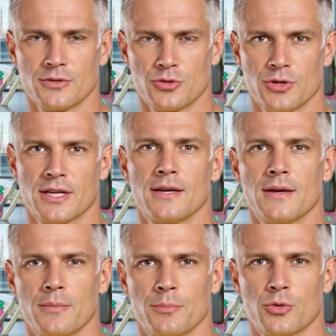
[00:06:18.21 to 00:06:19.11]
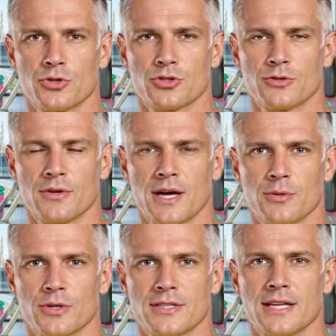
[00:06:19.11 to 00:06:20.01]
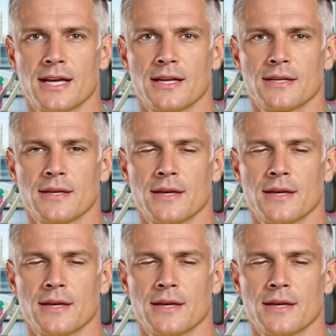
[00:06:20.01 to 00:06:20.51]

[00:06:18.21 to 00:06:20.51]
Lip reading: 3. Boost your fiber intake,